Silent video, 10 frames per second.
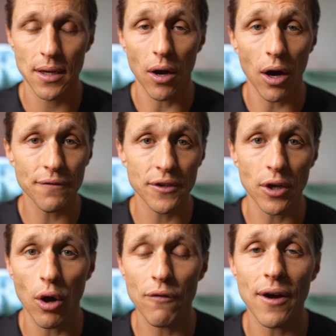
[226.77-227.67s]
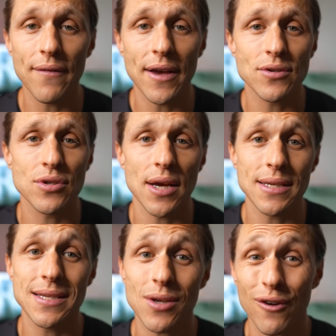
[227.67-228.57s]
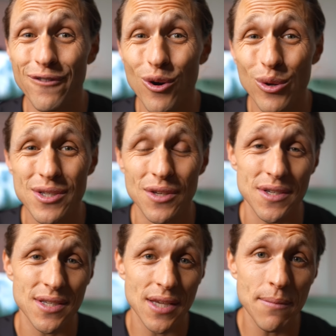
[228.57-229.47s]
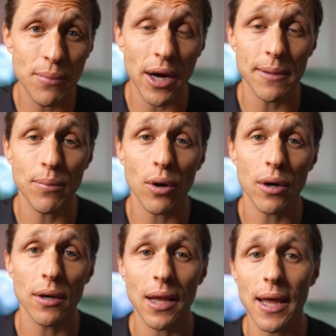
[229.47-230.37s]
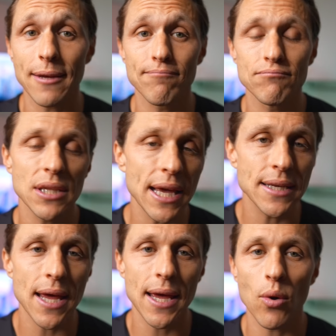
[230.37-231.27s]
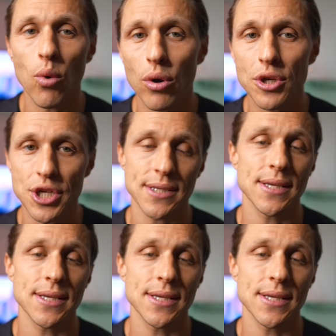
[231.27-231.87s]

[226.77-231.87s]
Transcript: Often all five exercises are focused on the same body part like leg day or chest